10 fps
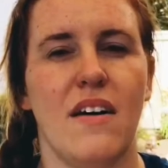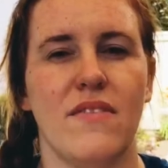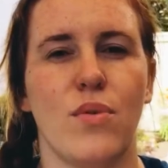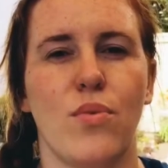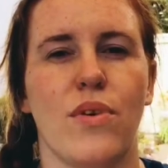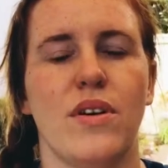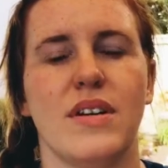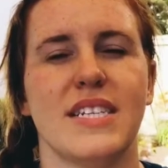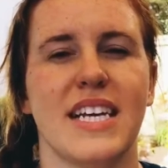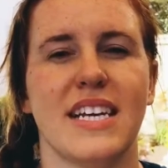of the
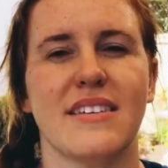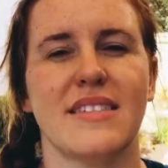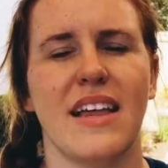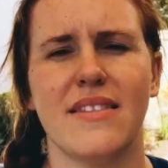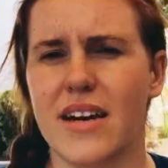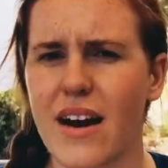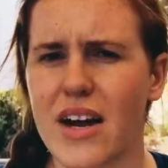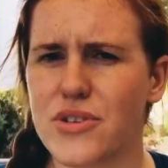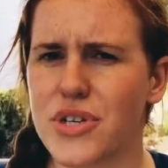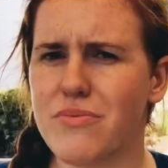world is that they're actually